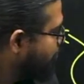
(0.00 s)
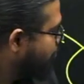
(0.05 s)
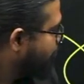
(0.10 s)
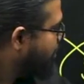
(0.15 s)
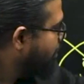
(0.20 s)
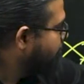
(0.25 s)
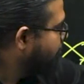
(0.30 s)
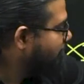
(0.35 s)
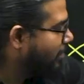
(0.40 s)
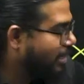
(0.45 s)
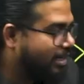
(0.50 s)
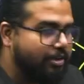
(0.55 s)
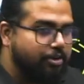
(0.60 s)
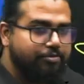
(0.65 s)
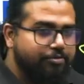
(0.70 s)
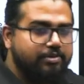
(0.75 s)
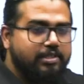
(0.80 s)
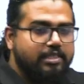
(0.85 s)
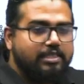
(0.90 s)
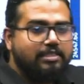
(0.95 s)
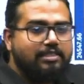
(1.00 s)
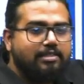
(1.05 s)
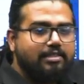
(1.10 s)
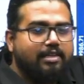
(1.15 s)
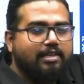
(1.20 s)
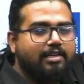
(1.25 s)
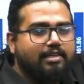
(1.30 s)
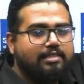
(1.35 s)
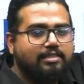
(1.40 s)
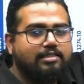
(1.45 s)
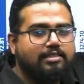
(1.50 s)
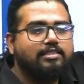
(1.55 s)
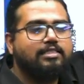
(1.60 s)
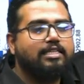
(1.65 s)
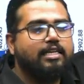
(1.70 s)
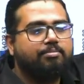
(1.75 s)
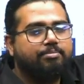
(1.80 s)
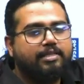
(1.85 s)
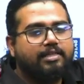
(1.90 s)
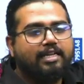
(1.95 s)
from any of these direction,
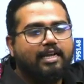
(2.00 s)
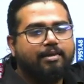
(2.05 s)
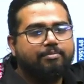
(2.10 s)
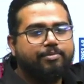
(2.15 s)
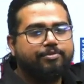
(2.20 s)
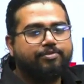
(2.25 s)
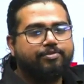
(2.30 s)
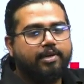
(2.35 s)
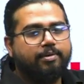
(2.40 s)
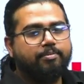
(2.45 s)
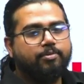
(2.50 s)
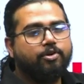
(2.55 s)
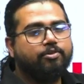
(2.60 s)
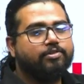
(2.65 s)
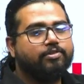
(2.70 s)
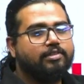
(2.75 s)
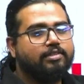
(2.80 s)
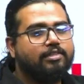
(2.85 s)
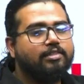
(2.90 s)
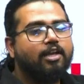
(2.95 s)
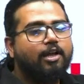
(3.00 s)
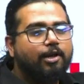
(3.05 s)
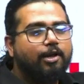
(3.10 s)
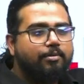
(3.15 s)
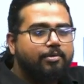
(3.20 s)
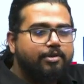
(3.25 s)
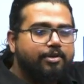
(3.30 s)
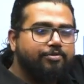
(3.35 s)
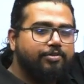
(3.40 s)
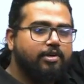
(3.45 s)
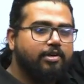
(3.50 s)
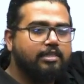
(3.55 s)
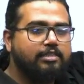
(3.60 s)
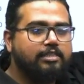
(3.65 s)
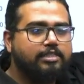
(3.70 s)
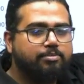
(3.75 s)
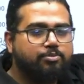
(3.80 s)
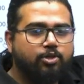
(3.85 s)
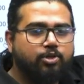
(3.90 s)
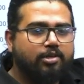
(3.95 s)
statement can be framed over this. If you are
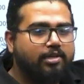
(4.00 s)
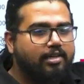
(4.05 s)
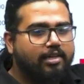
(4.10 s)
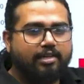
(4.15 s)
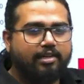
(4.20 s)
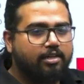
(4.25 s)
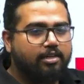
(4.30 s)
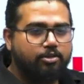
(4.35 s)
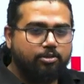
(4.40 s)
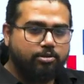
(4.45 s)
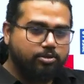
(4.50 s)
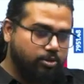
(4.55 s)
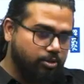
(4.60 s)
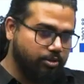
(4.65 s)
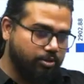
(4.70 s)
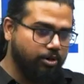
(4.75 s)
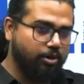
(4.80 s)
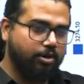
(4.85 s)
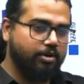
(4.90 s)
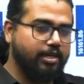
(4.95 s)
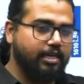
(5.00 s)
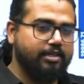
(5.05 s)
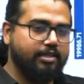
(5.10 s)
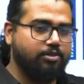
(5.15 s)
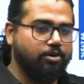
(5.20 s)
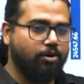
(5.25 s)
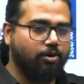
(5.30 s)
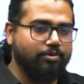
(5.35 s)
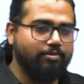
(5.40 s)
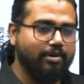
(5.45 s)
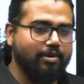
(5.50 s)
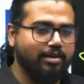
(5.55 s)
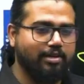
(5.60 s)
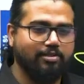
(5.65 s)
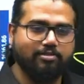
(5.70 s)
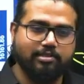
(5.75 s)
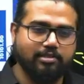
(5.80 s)
conceptually clear, you should not get wrong whatever